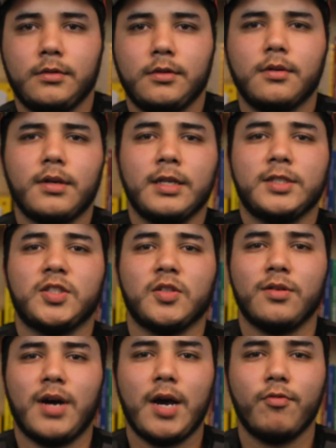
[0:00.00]
Okay, so
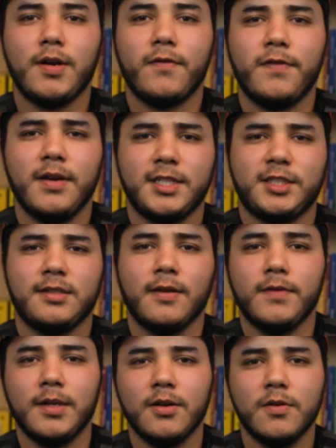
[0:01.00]
I want to finish the
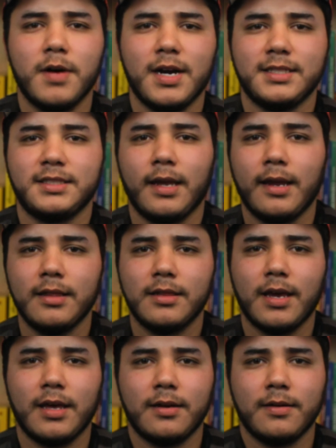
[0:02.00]
video by saying
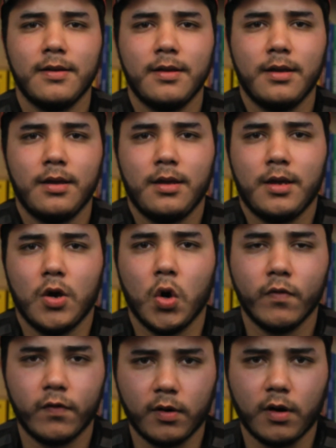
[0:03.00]
that
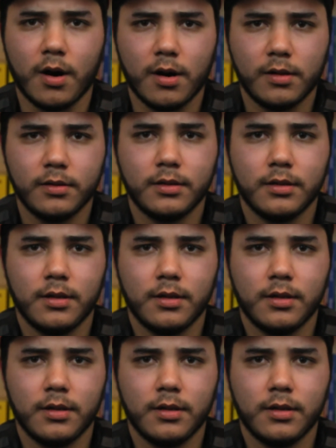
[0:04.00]
overall,